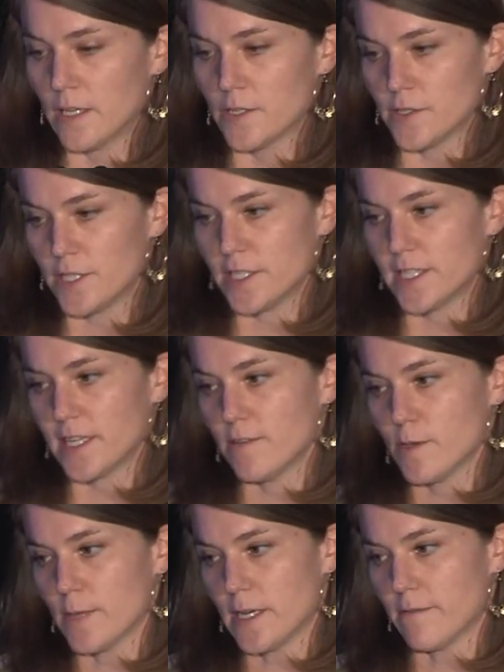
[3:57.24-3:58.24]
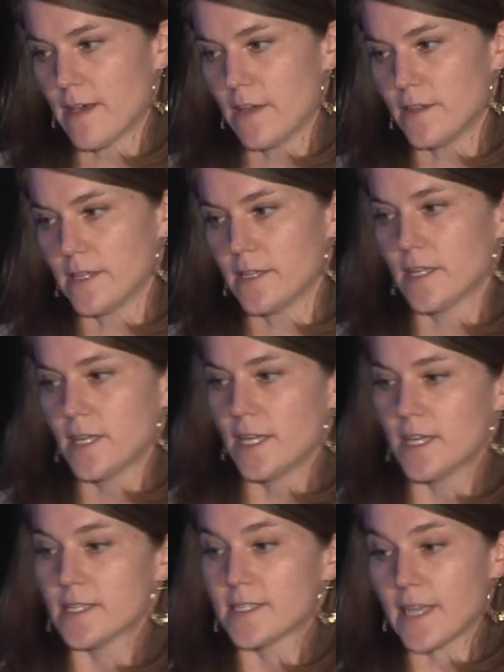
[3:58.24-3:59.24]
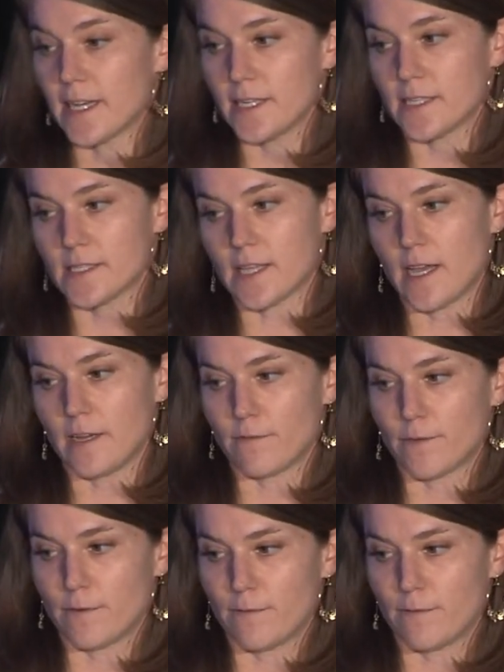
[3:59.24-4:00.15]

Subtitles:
So just to give you a bit of how the study design for